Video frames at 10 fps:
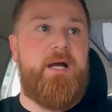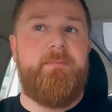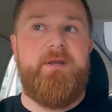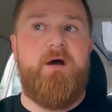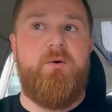
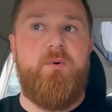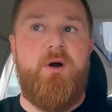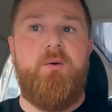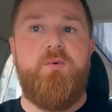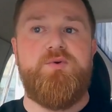up, and I,
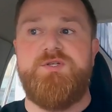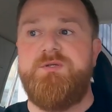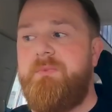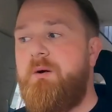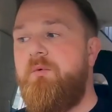I will
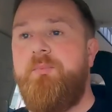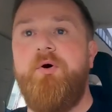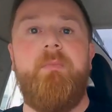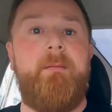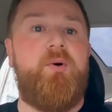I will
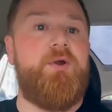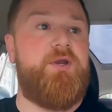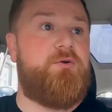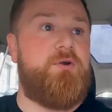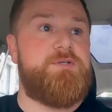put my
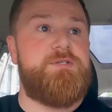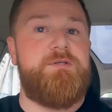point across.